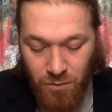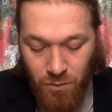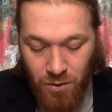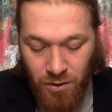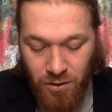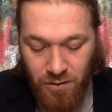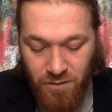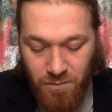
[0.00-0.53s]
your
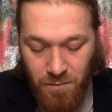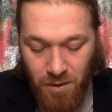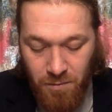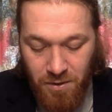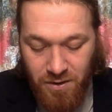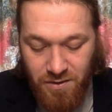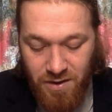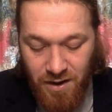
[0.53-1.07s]
words may
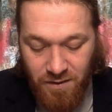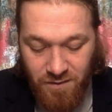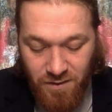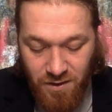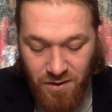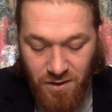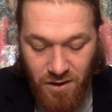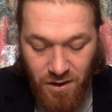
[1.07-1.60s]
be
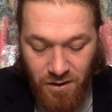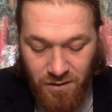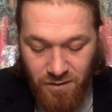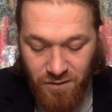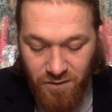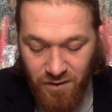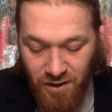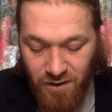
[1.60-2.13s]
tested to
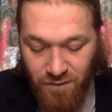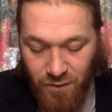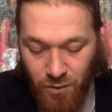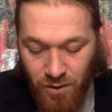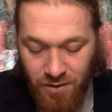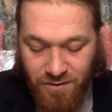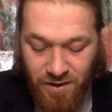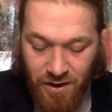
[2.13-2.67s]
see if you
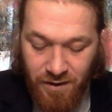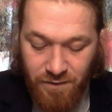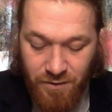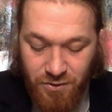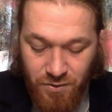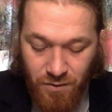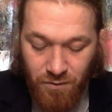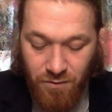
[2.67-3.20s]
are telling the
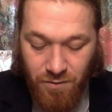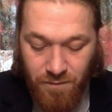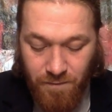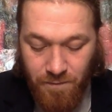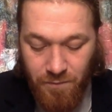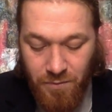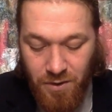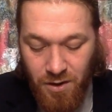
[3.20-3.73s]
truth.
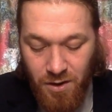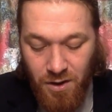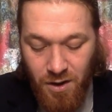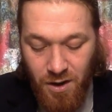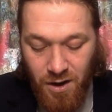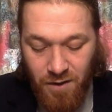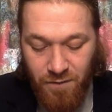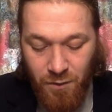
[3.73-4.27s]

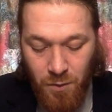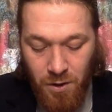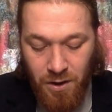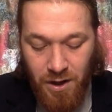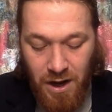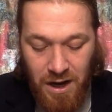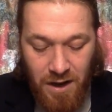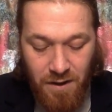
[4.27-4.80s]
If you are
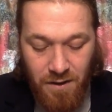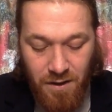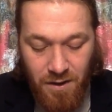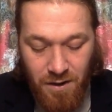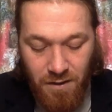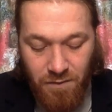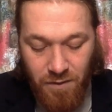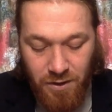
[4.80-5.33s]
not,
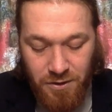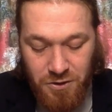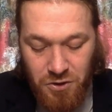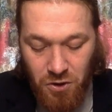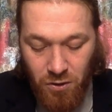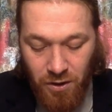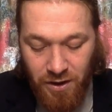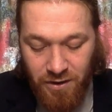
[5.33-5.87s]
then as
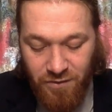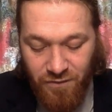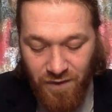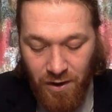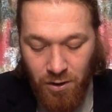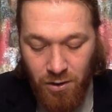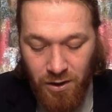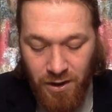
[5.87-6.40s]
surely as
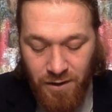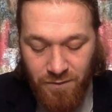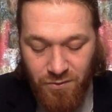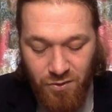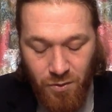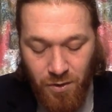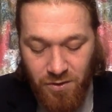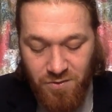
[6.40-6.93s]
Pharaoh
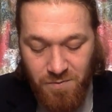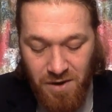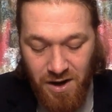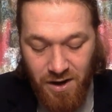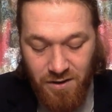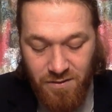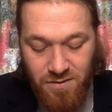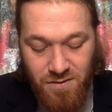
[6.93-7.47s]
lives, you are
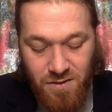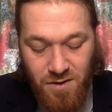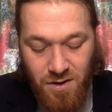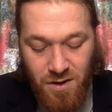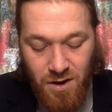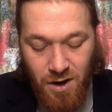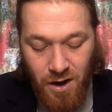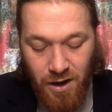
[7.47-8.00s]
spies."
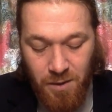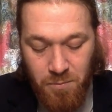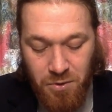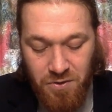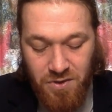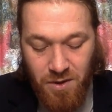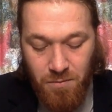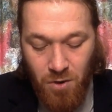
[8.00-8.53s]
And he
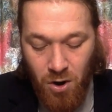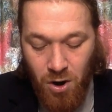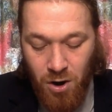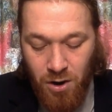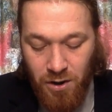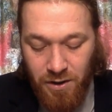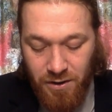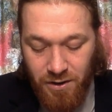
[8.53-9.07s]
put them
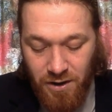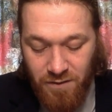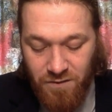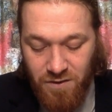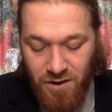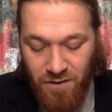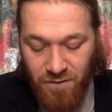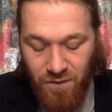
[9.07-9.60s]
all in
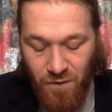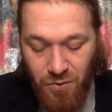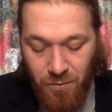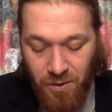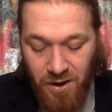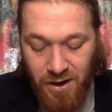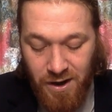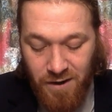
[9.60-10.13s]
custody for
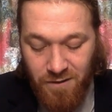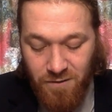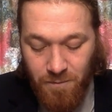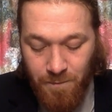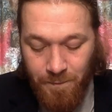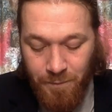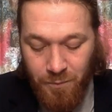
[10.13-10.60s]
3 days.